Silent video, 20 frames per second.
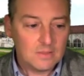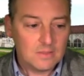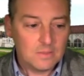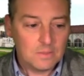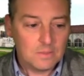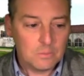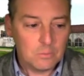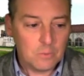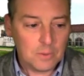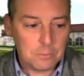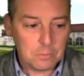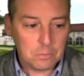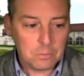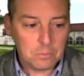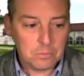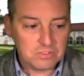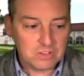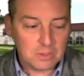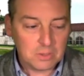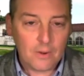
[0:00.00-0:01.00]
what
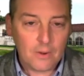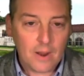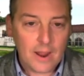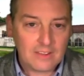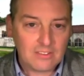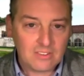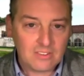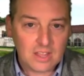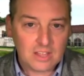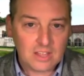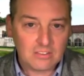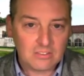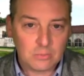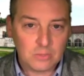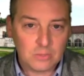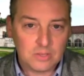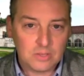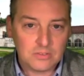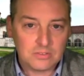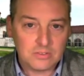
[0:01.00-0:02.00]
surprised us
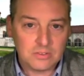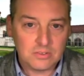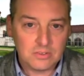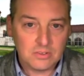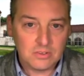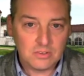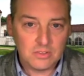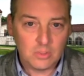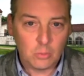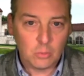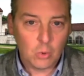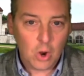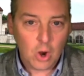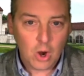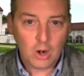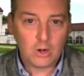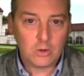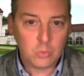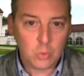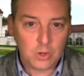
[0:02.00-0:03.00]
was the
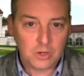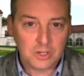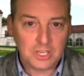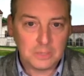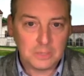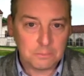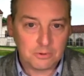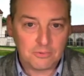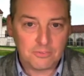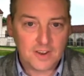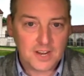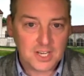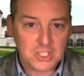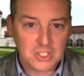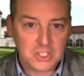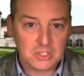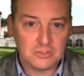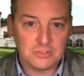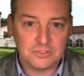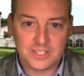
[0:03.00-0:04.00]
hardworking
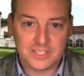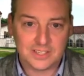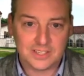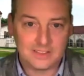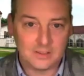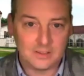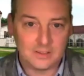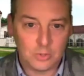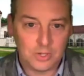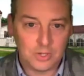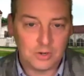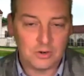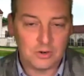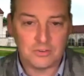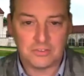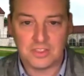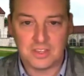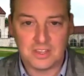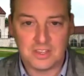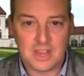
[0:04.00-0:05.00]
professionals like the
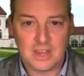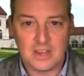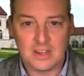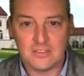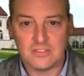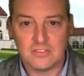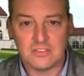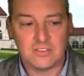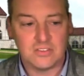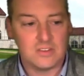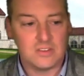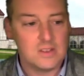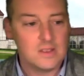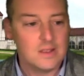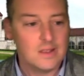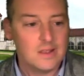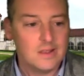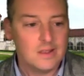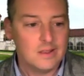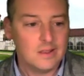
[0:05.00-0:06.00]
lawyers, the dentists,
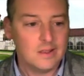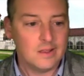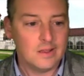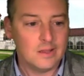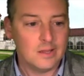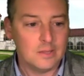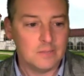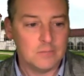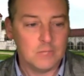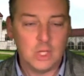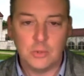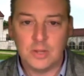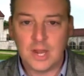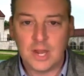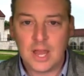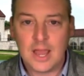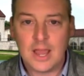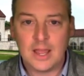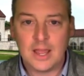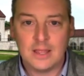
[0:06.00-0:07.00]
you and
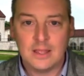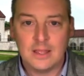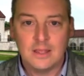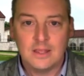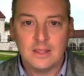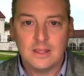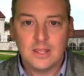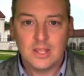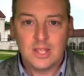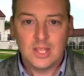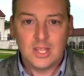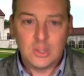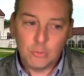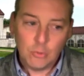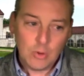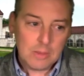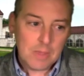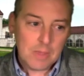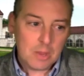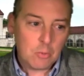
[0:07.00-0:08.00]
I,
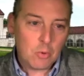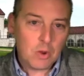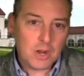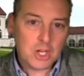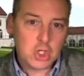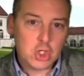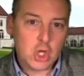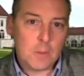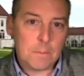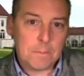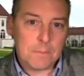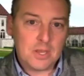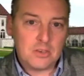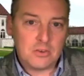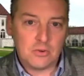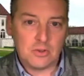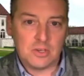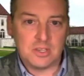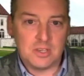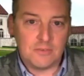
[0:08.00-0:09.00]
we may want to jump
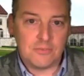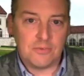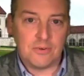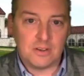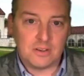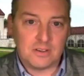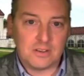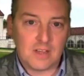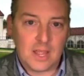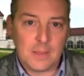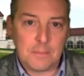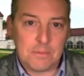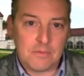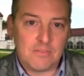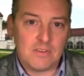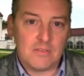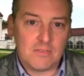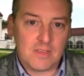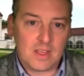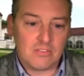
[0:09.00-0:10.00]
into a different type of
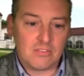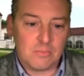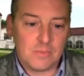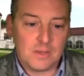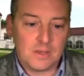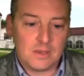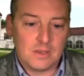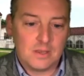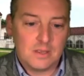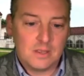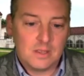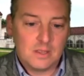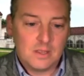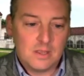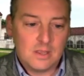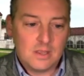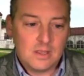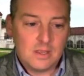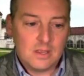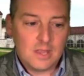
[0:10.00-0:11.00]
investment,
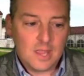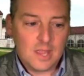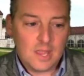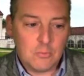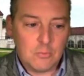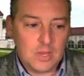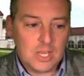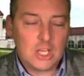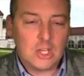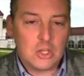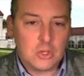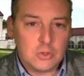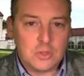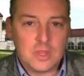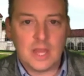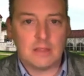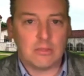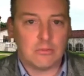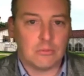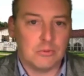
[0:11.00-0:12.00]
and we can do
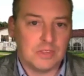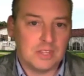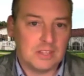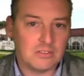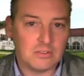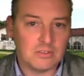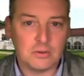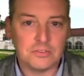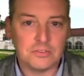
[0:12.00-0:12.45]
that through these little